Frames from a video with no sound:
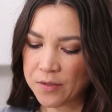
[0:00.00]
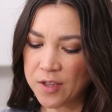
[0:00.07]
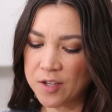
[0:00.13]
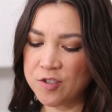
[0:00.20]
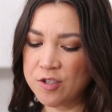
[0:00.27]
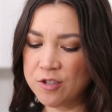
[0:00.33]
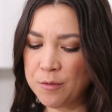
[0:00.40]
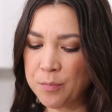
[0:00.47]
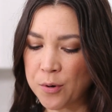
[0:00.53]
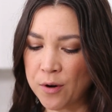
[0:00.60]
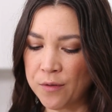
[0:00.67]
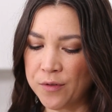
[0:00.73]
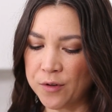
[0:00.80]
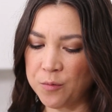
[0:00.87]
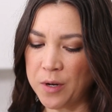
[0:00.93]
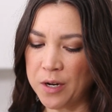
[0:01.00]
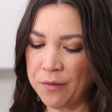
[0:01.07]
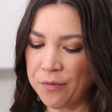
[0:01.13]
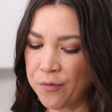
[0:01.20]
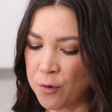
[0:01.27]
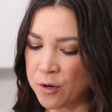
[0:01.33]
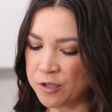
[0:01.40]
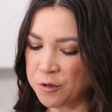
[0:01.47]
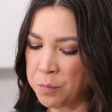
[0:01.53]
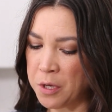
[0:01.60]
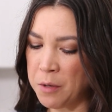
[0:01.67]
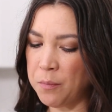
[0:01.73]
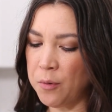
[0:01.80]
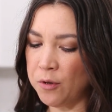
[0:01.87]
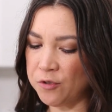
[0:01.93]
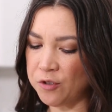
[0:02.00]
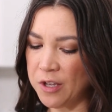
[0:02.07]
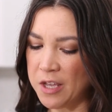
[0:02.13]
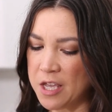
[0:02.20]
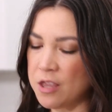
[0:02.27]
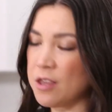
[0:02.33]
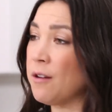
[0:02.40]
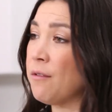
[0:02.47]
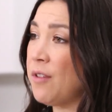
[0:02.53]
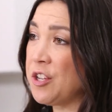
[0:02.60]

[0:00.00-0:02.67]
This is the perfect way to force people to eat their